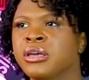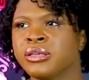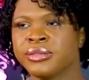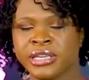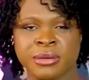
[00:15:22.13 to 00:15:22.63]

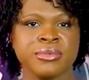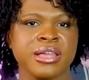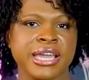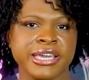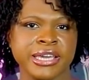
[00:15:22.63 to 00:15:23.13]
seemed
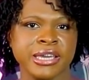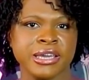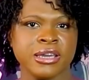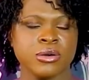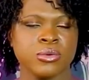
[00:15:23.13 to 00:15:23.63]
like
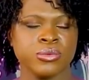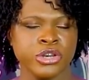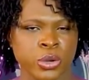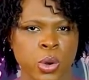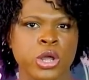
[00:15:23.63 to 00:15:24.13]
he
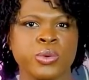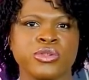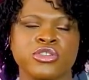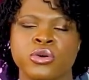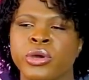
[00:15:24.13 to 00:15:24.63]
knew what he
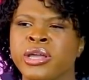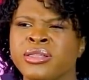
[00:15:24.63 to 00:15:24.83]
was doing.